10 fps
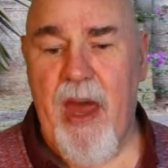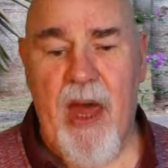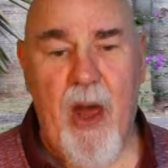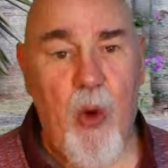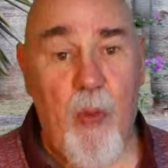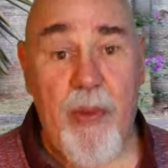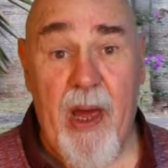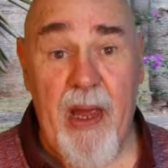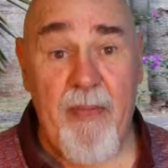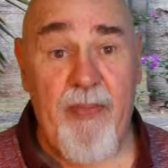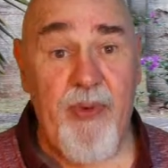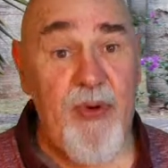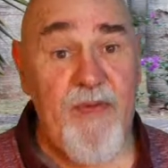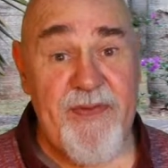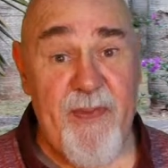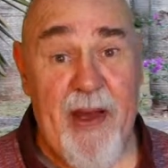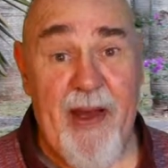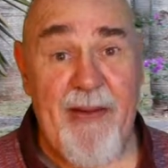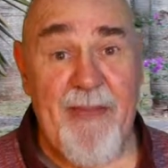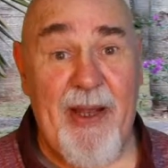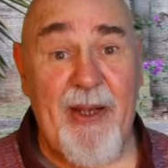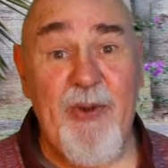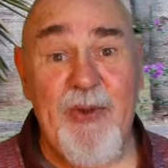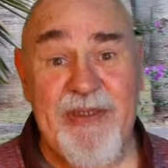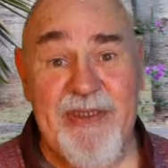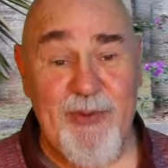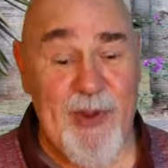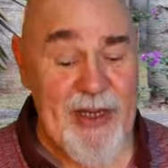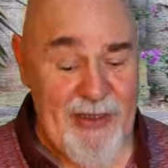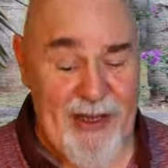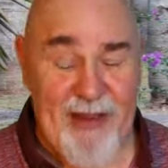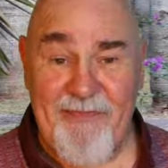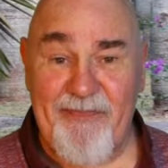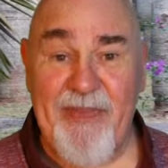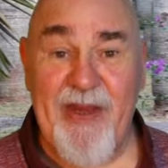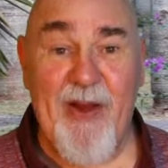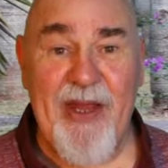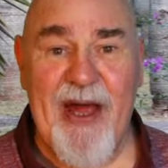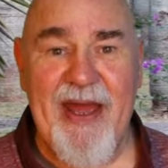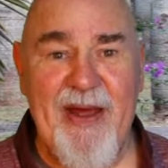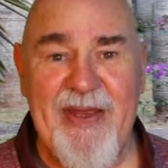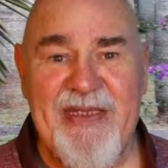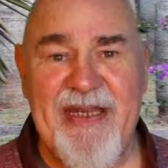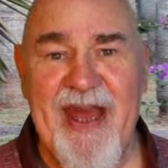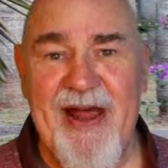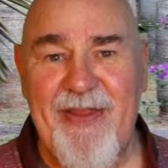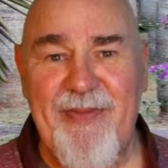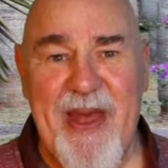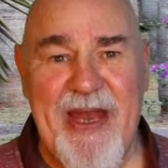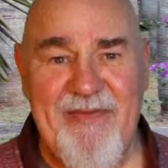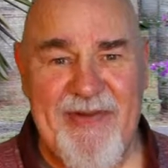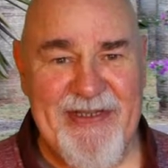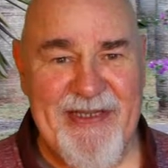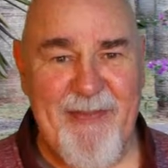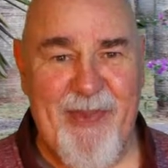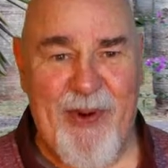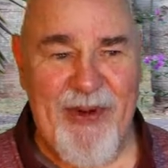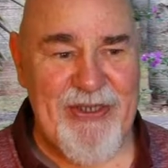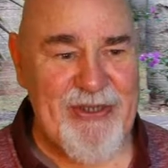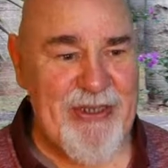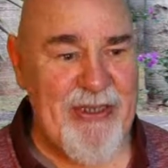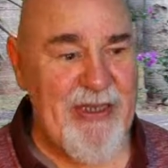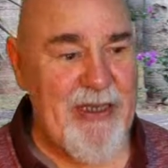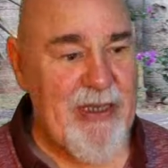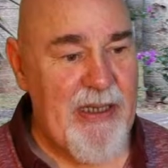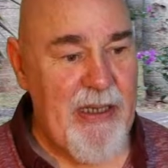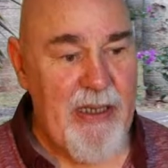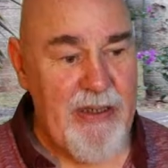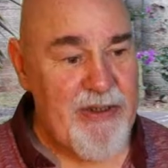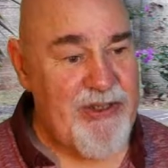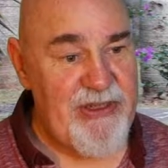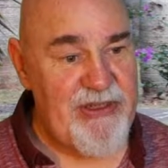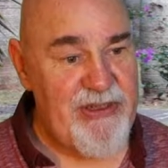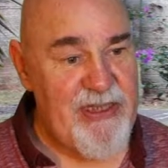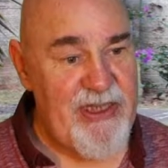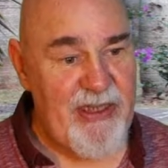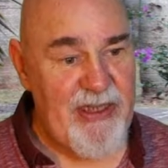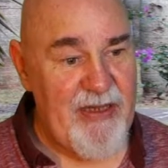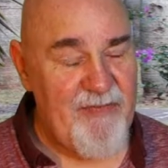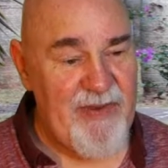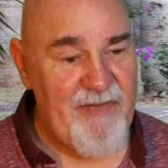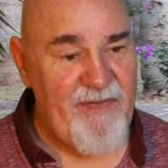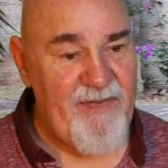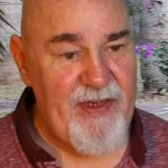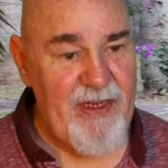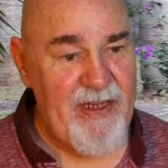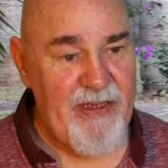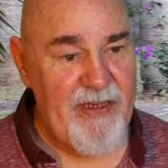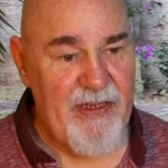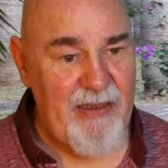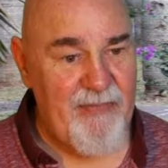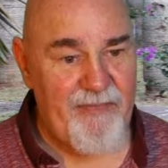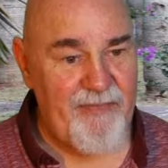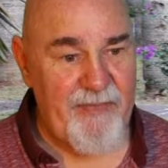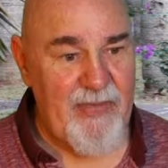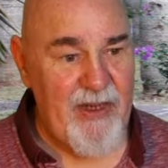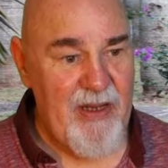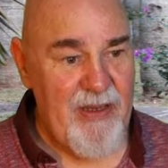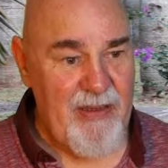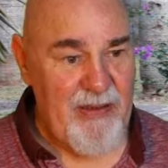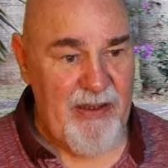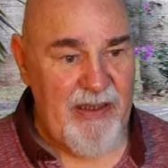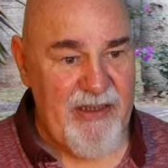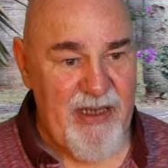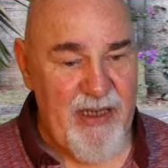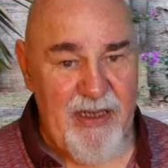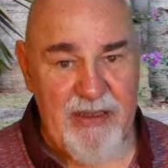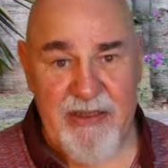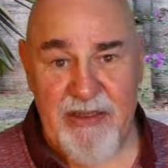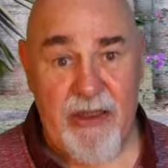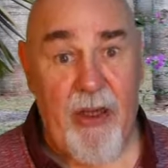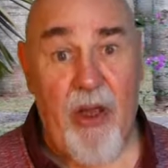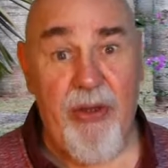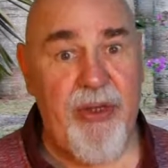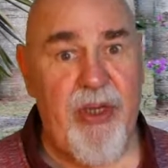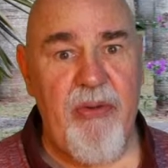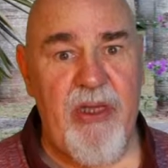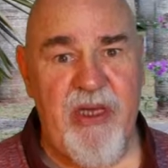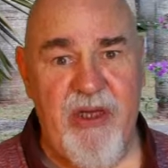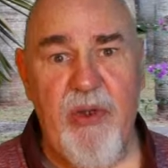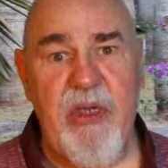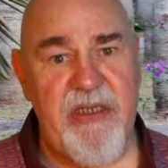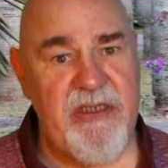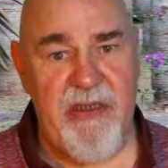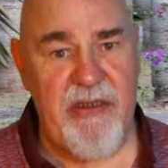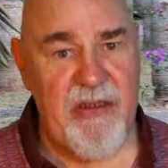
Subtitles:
I hope that improves my looks as well, these health benefits of porridge. Because just lately I've been feeling like sloth out the Goonies.